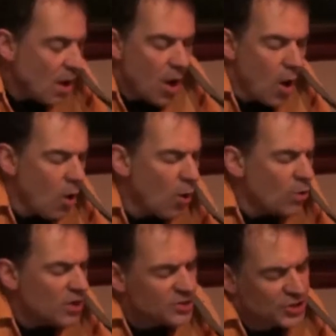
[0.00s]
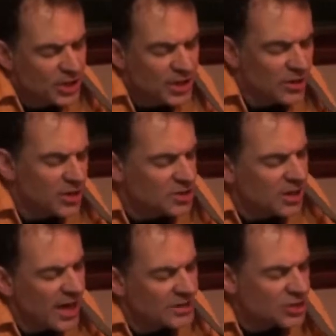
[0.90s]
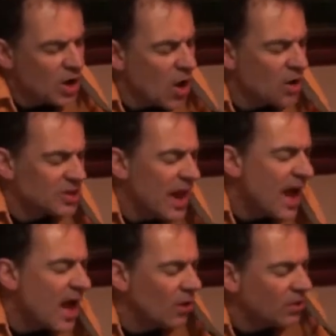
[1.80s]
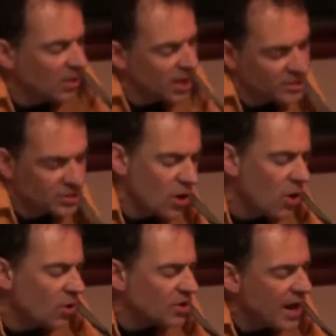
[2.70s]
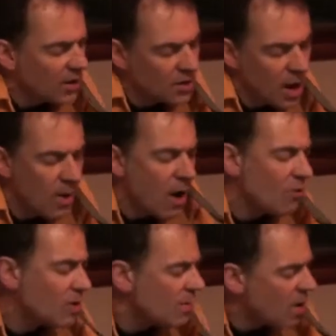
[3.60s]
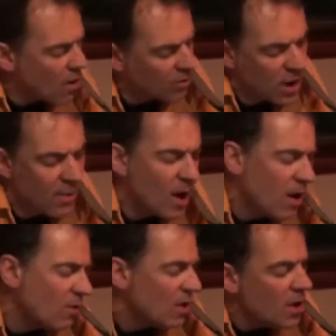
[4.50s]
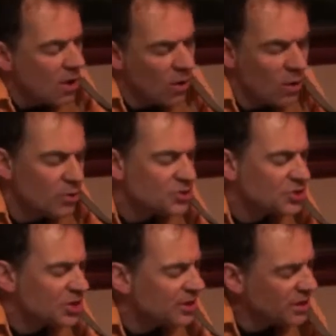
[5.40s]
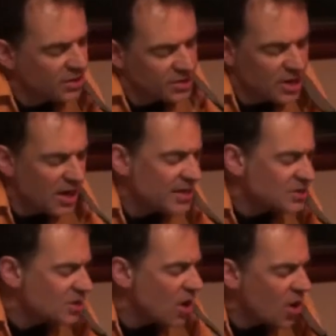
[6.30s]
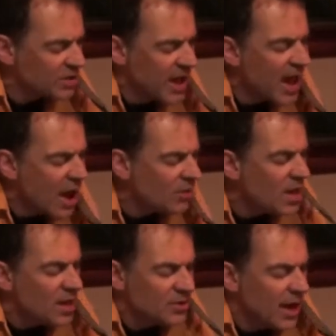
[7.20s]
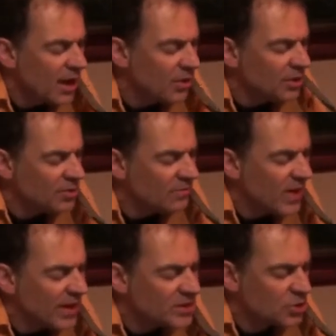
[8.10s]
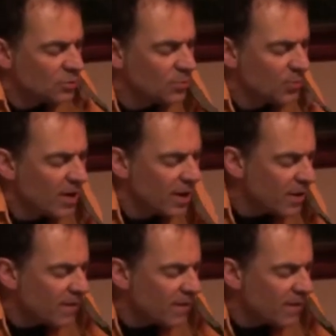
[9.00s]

Oh, sinners, let's go down, let's go down, come on, come on, come on. Oh, sinners, let's go down, down in the valley to pray.